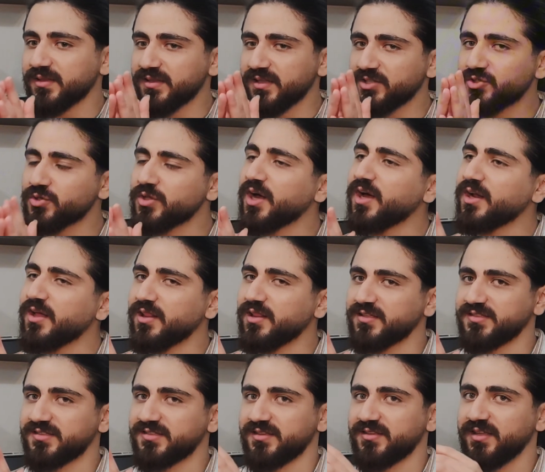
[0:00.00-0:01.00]
they should
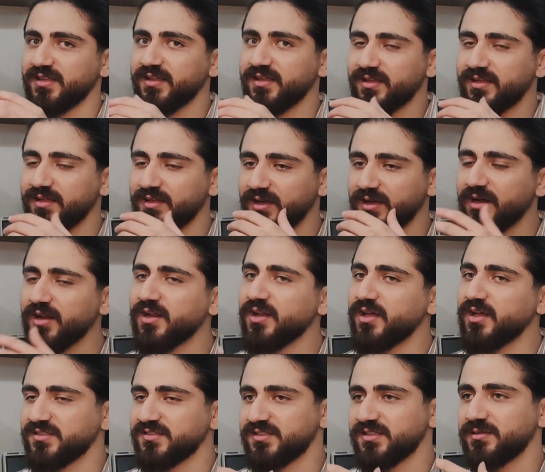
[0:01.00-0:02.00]
analyze it.
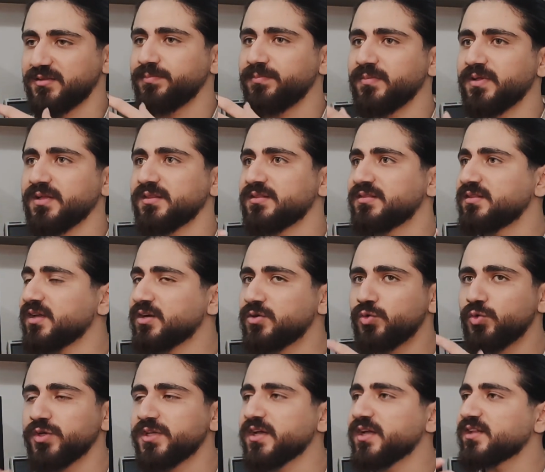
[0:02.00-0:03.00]
The
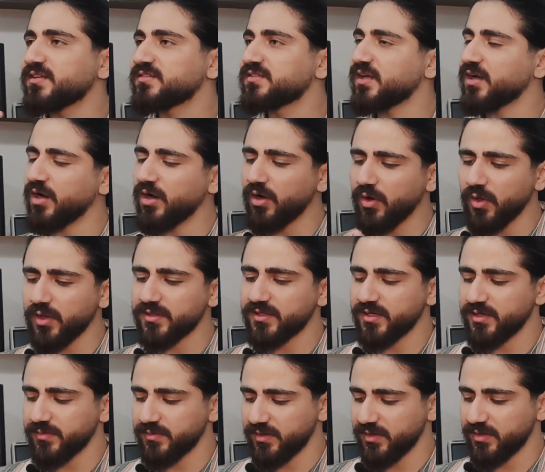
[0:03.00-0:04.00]
Googles, all
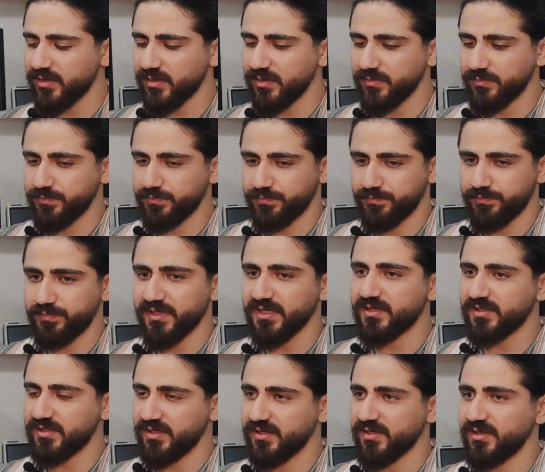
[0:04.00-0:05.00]
the
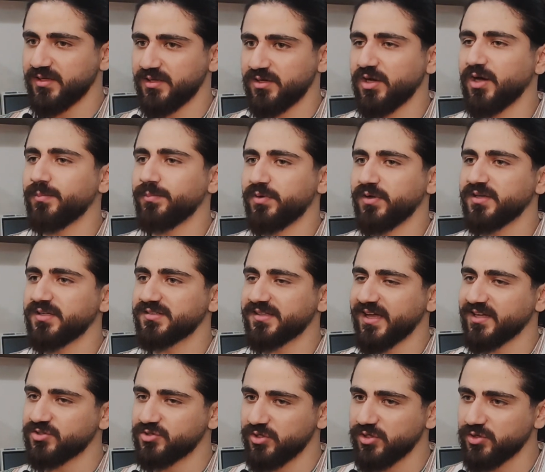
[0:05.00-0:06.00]
big companies
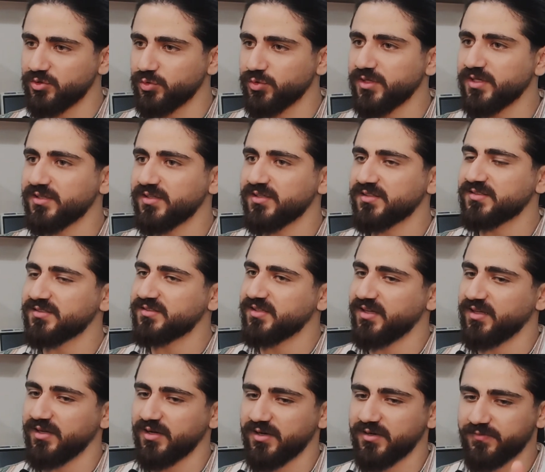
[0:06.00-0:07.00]
actually doing this.
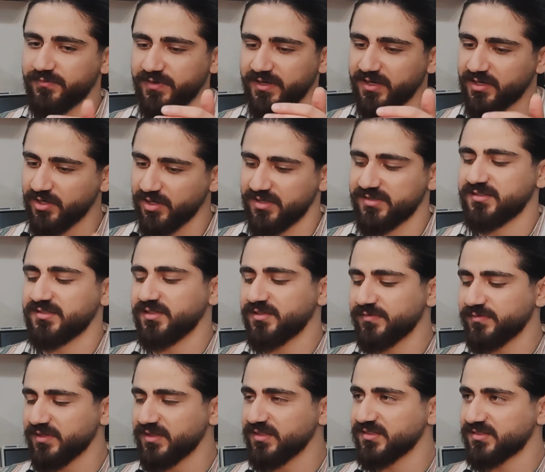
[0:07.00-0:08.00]
They are very
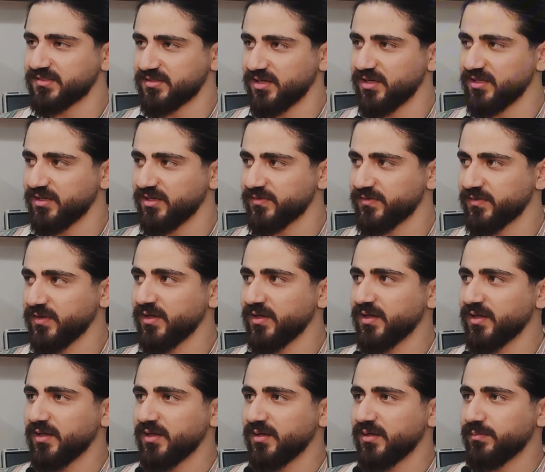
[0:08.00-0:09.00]
concerned with this kind of
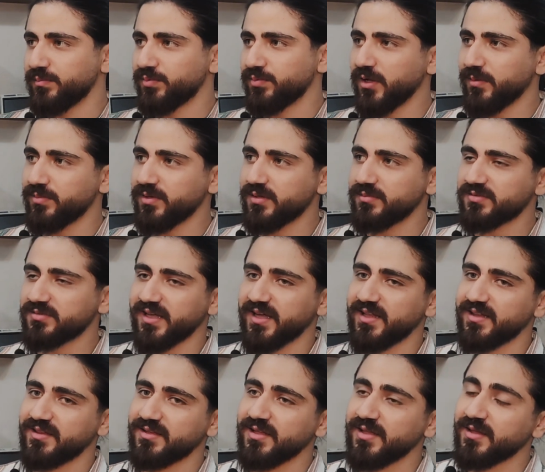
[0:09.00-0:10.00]
problems,
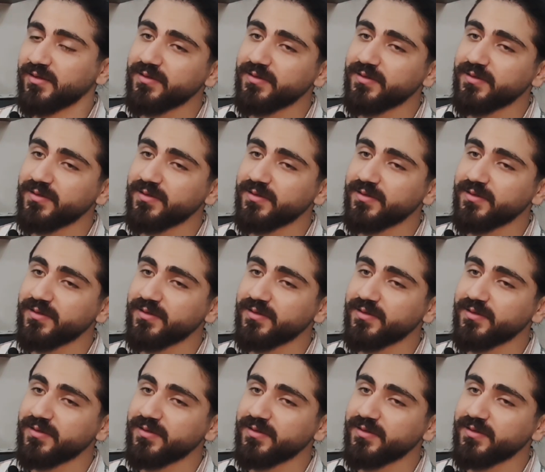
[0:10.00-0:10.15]
and